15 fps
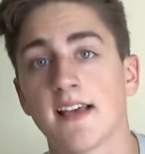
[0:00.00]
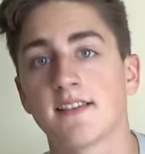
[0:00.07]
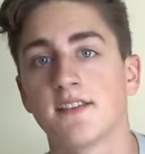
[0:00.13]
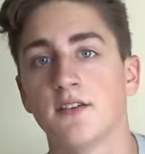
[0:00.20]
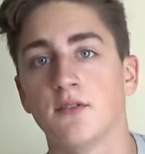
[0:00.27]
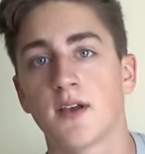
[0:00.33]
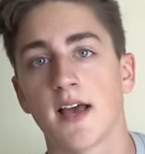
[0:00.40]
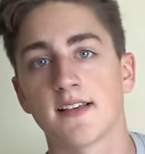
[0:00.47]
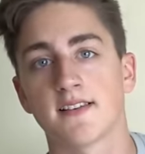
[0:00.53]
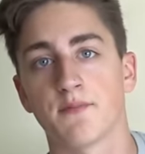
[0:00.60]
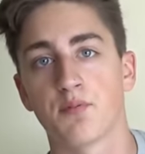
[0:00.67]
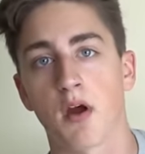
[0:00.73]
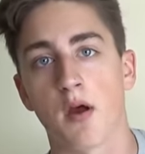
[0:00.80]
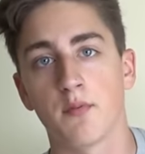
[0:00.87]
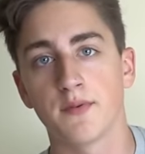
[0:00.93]
As you guys have
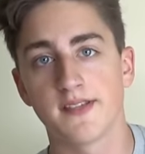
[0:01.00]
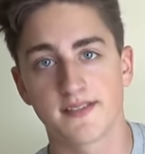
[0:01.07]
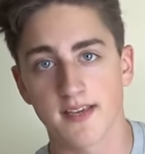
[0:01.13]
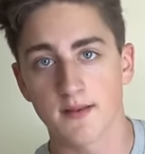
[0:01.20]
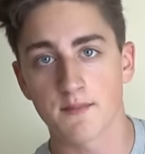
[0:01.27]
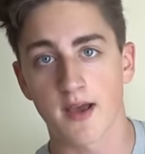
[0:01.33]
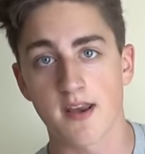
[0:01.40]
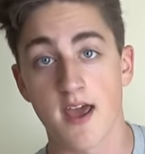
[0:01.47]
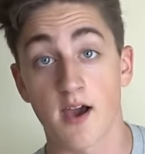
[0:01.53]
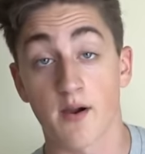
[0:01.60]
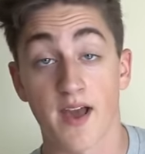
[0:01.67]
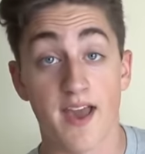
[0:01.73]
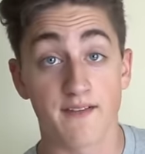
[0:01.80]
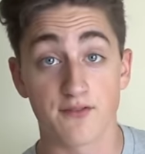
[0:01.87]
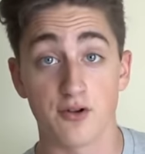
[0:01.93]
probably seen by now,
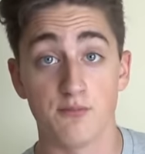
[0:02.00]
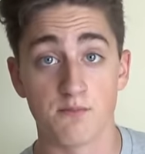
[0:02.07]
I have new